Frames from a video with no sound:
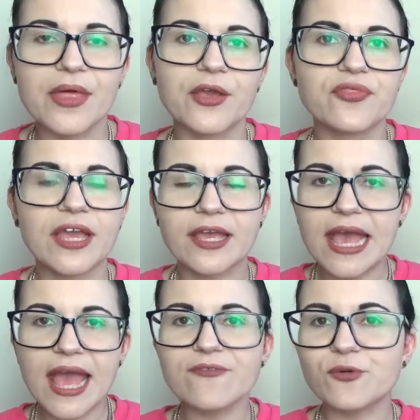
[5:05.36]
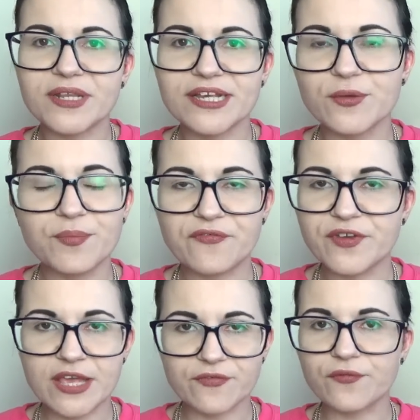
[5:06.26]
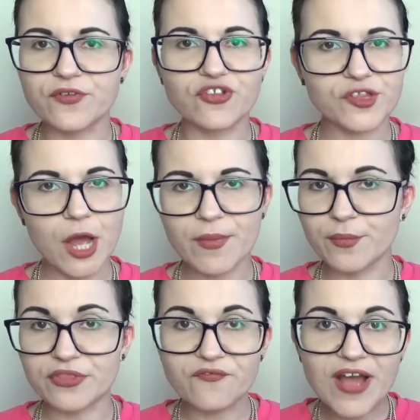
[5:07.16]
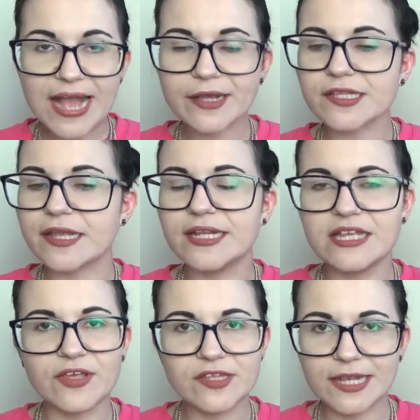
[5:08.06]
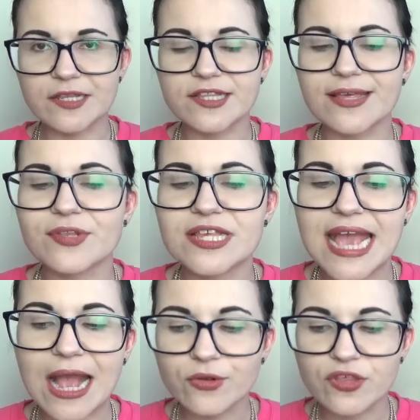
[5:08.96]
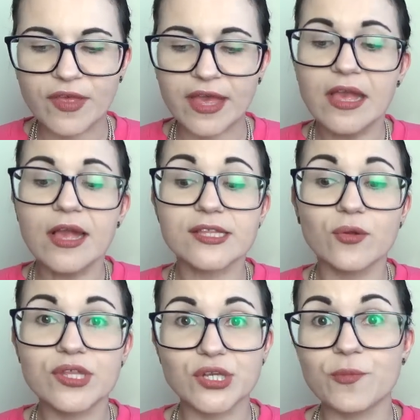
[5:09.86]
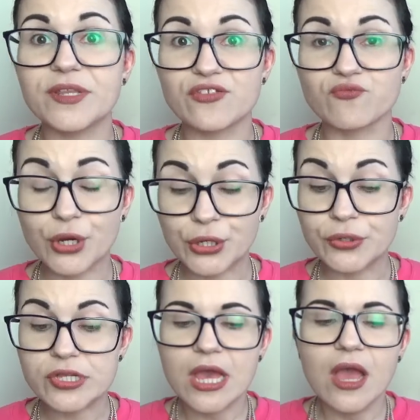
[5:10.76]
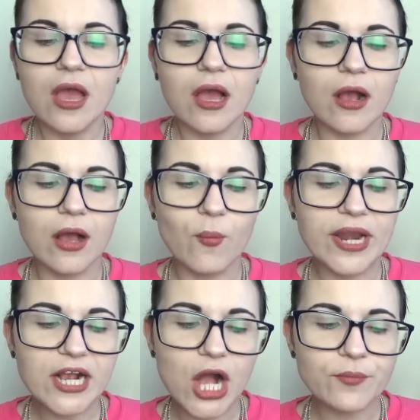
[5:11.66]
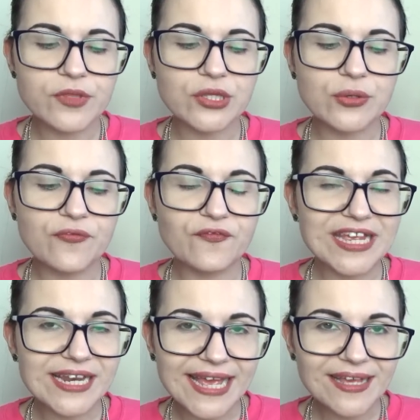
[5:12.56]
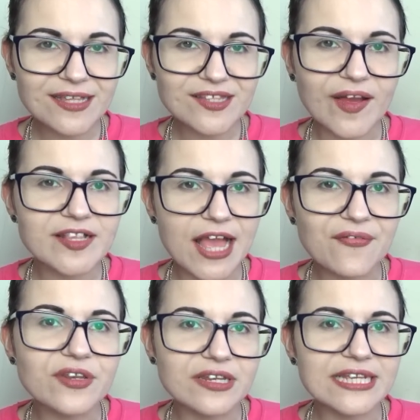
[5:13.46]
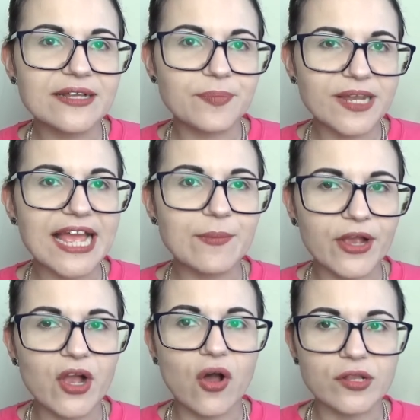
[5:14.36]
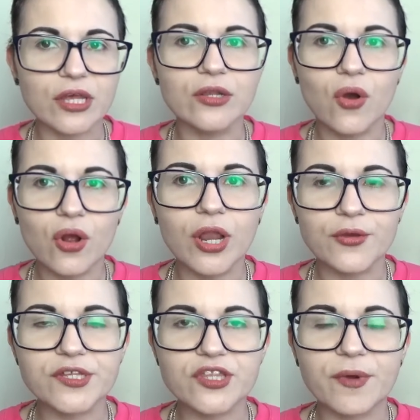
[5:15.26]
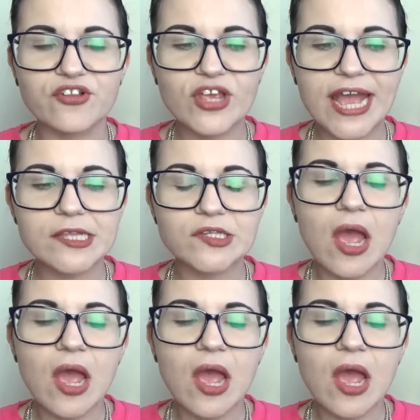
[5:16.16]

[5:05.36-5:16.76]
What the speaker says: then I think everybody can be forgiven for just coming with the facts and leaving sensitivity out of it, as long as nobody's rude. When it comes to feelings, I definitely play my cards a lot closer to my chest.